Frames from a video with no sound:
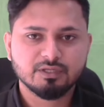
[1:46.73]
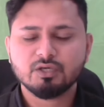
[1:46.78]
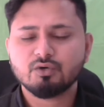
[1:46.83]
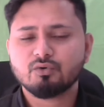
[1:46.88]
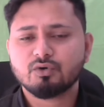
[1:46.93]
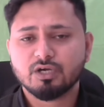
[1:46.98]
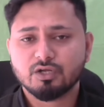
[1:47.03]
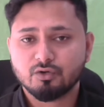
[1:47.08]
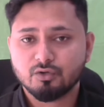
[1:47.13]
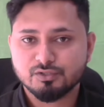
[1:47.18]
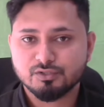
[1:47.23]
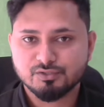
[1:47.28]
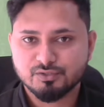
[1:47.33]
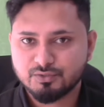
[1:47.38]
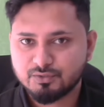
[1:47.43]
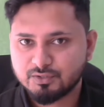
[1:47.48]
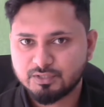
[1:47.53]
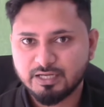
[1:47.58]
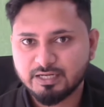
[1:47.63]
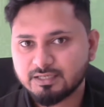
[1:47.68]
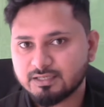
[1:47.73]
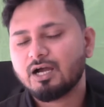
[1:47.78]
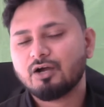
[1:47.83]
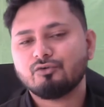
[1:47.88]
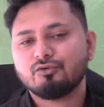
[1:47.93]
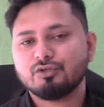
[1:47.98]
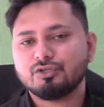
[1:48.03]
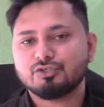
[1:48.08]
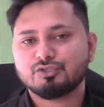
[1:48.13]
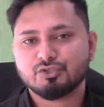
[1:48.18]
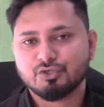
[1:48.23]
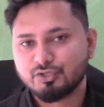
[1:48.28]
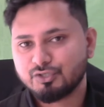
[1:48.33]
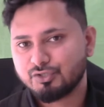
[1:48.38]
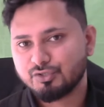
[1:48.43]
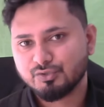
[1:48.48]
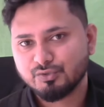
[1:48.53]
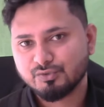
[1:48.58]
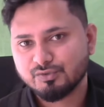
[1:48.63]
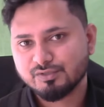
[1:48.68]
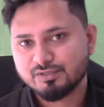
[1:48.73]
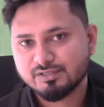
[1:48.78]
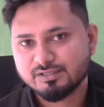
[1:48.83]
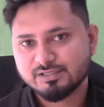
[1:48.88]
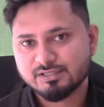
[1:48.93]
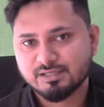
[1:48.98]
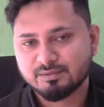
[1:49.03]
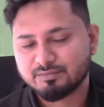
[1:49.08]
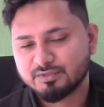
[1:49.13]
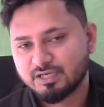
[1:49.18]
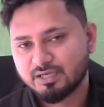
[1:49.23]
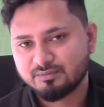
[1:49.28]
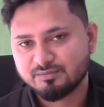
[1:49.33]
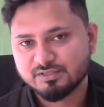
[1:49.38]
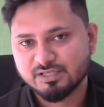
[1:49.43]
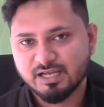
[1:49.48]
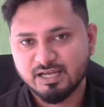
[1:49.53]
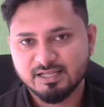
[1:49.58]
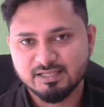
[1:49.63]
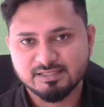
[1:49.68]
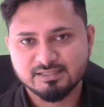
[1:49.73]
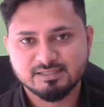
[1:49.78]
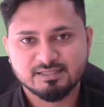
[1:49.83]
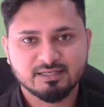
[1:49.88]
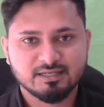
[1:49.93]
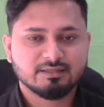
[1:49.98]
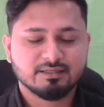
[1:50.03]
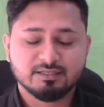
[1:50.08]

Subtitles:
you can also do that. I will show you sometimes else.